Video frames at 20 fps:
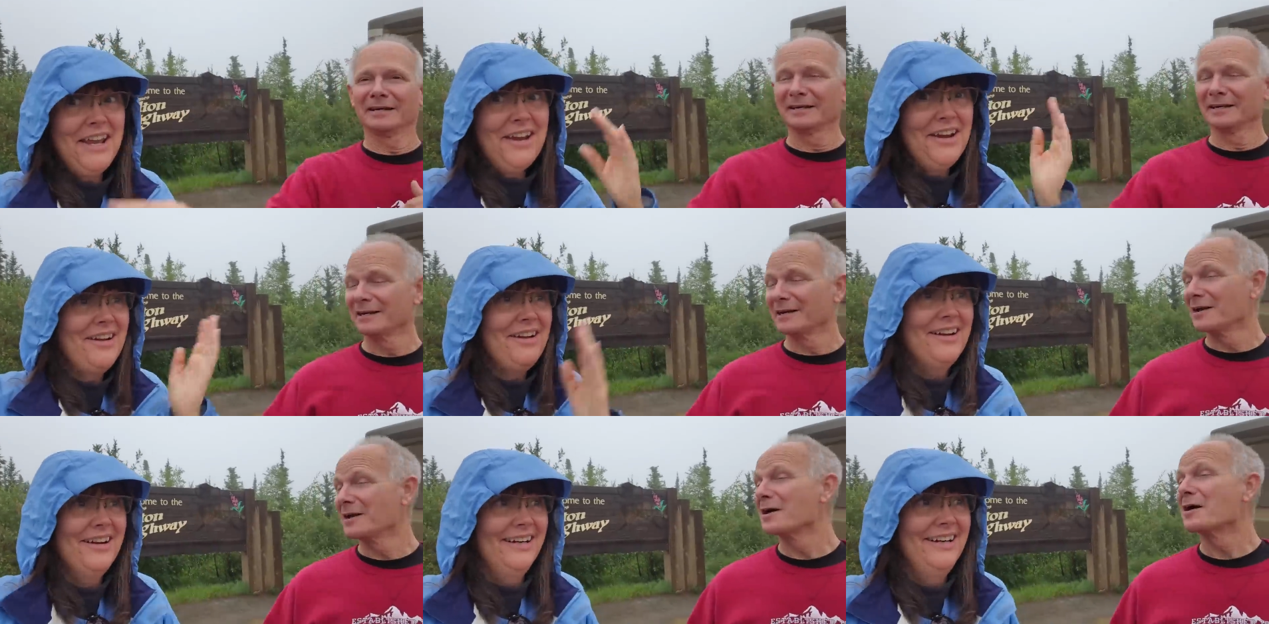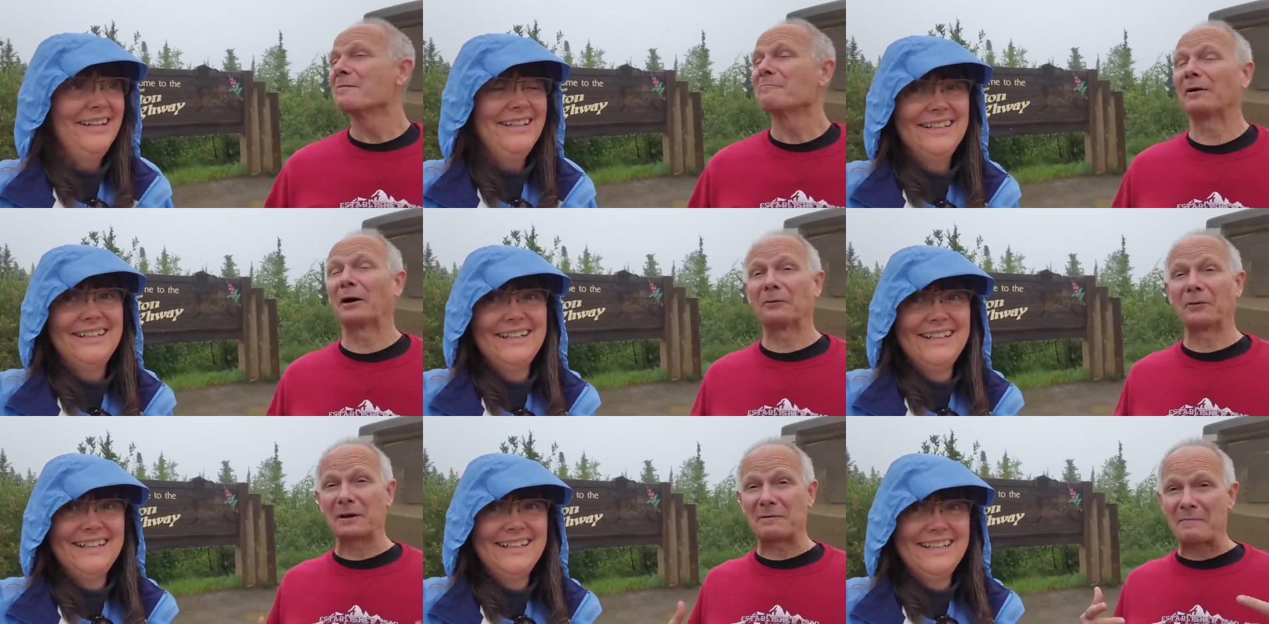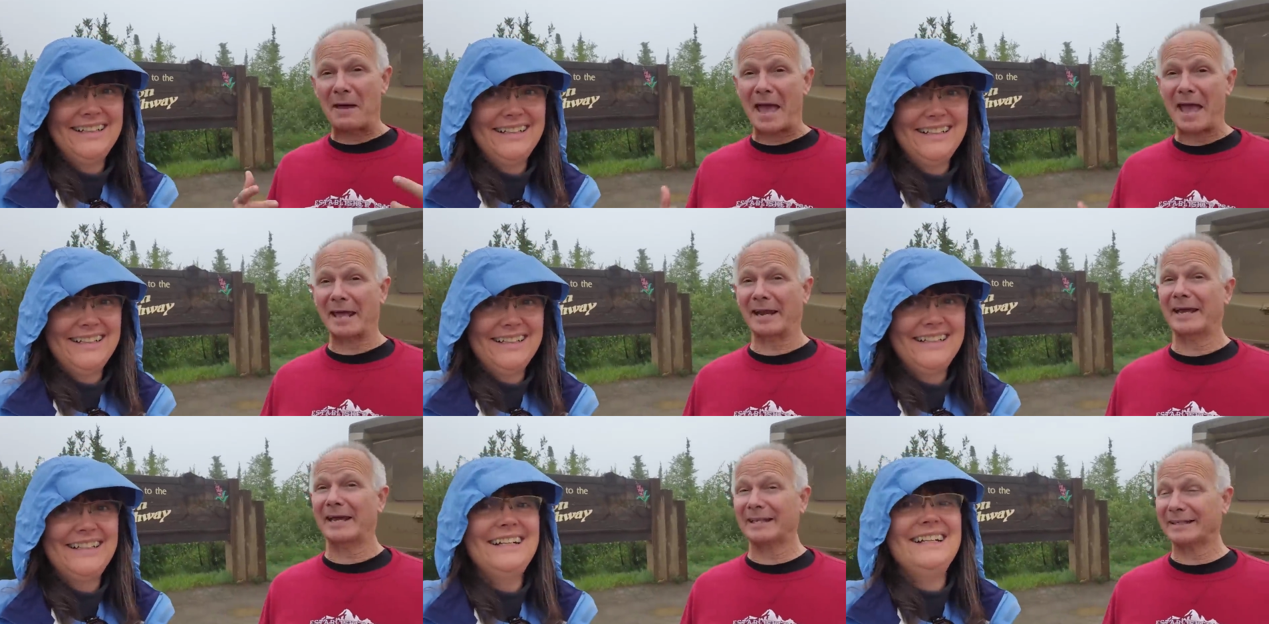Speaker 1: here. but we
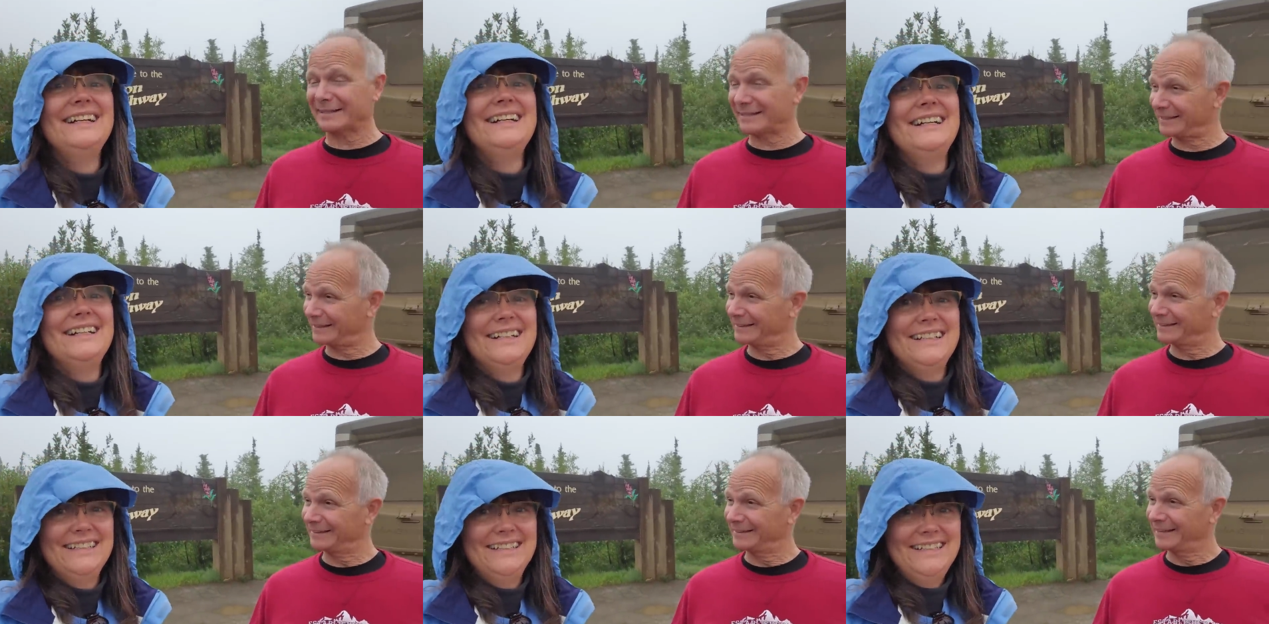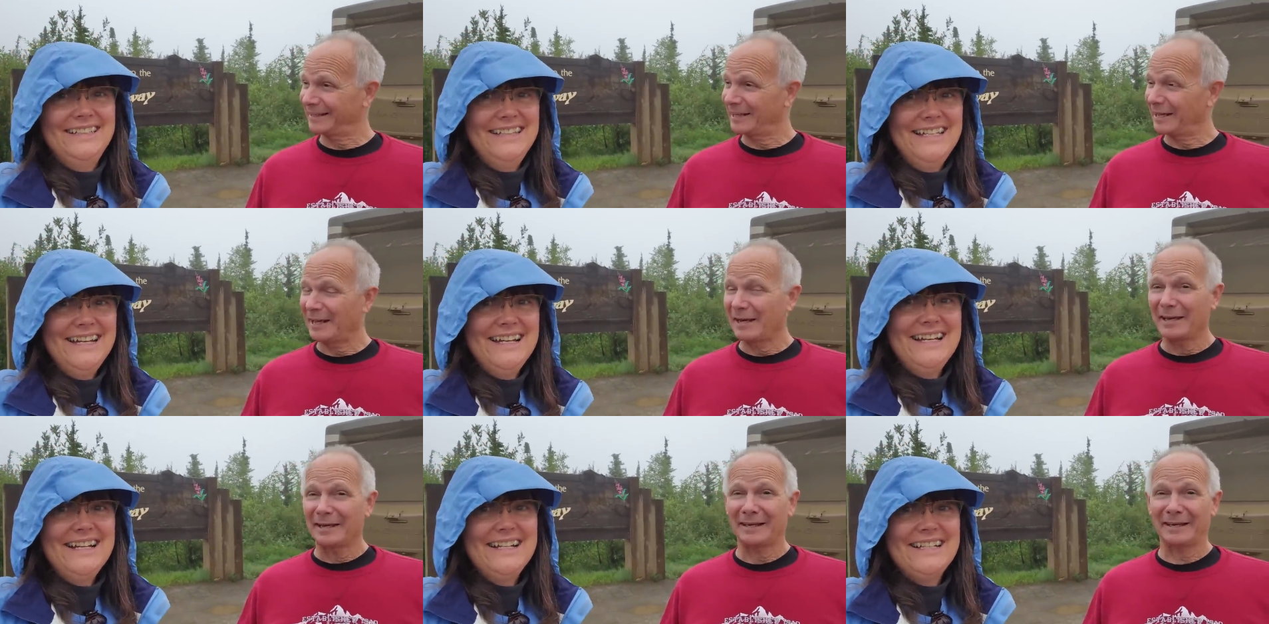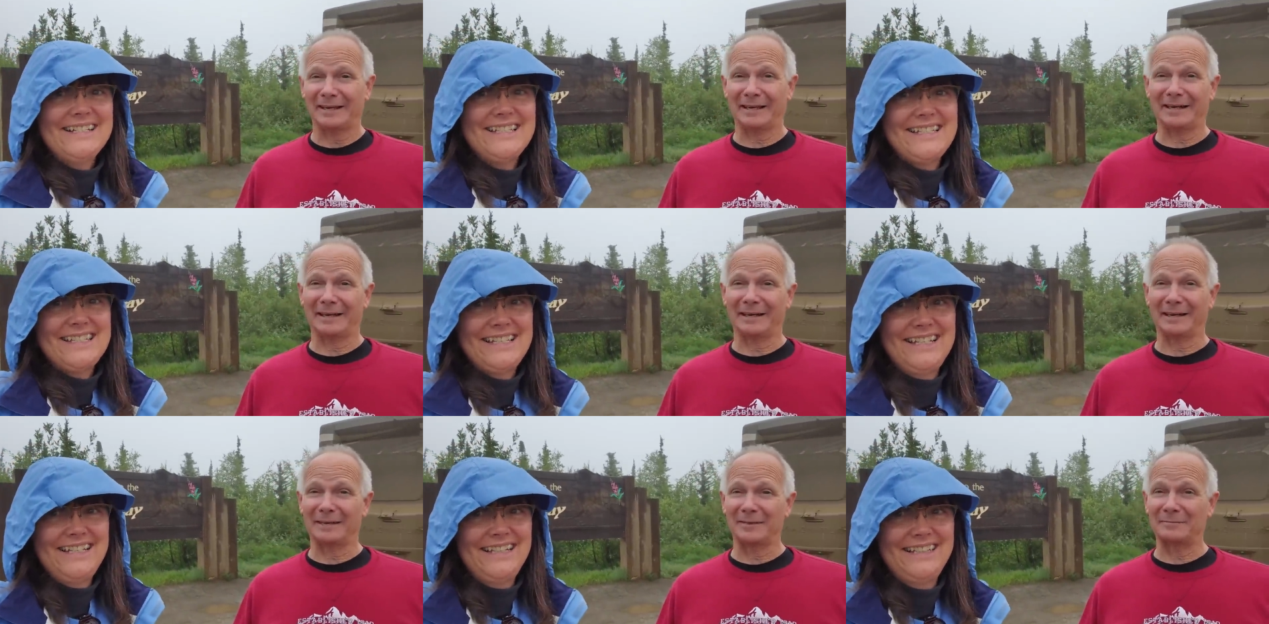made it.
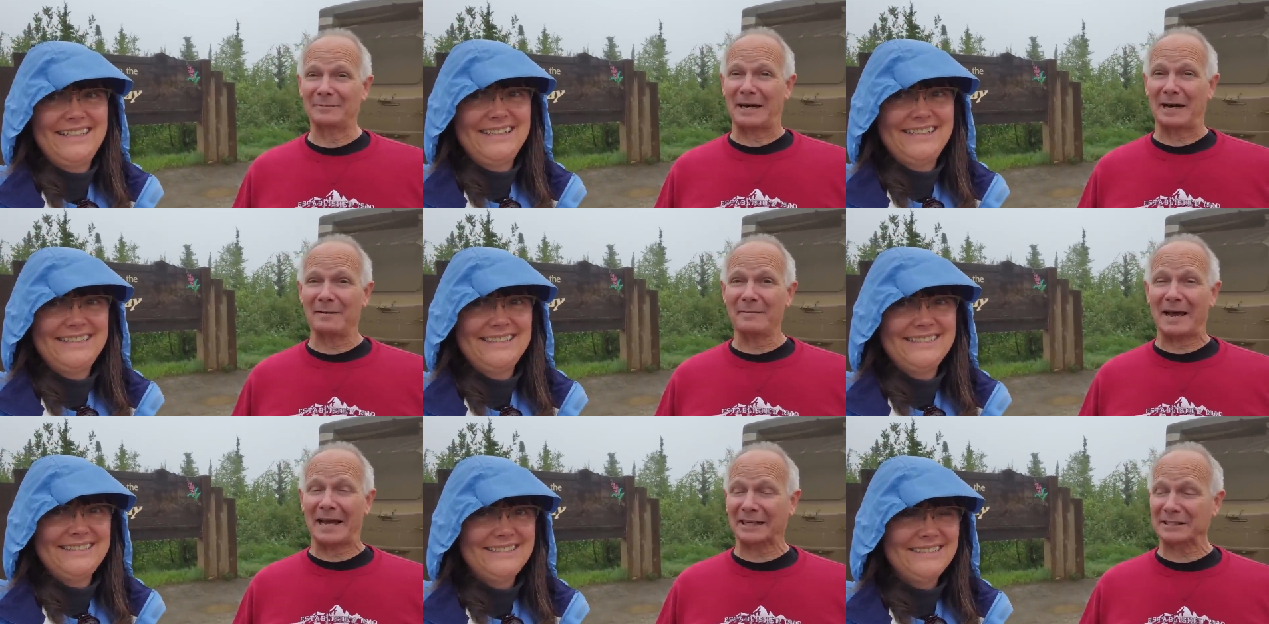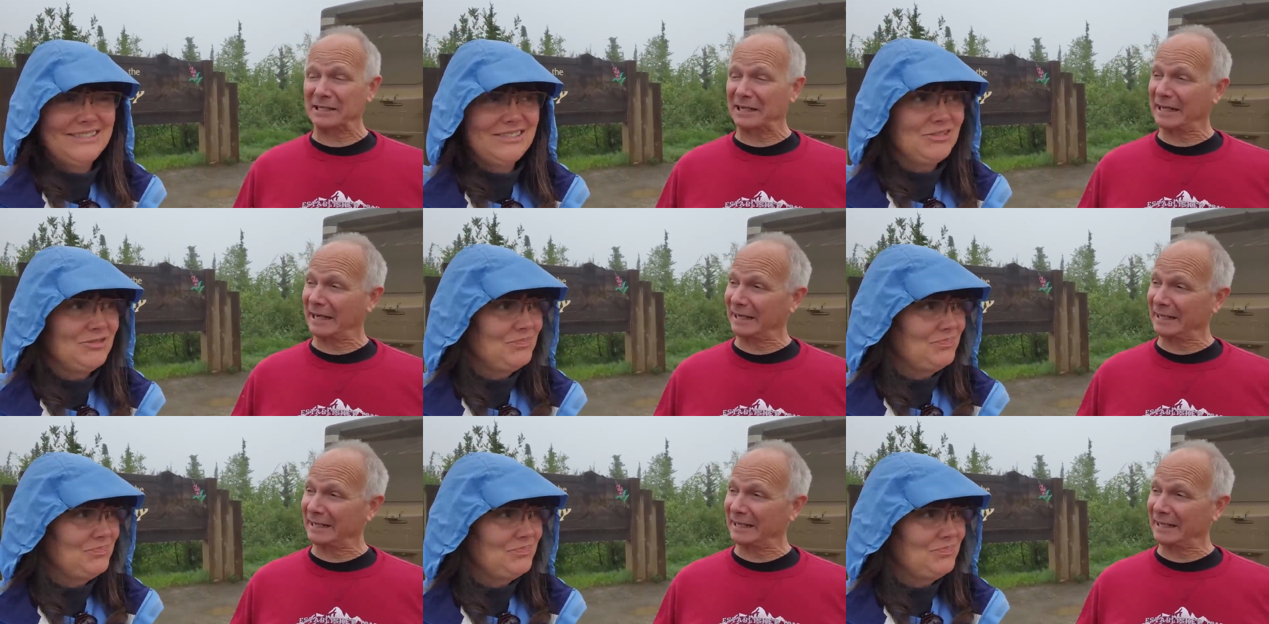Yes. Um, I'm actually